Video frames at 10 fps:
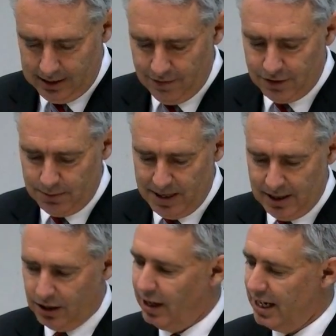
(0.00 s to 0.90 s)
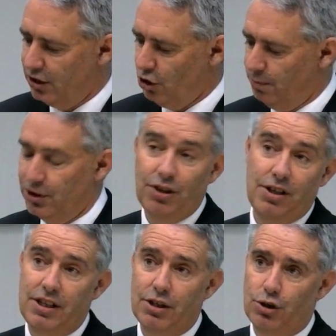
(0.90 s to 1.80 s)
gives me the greatest
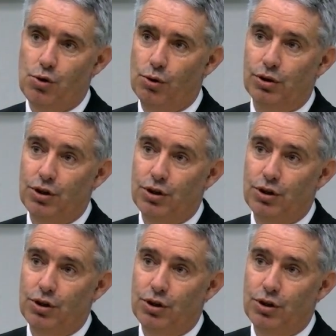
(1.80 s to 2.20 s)
opportunity to talk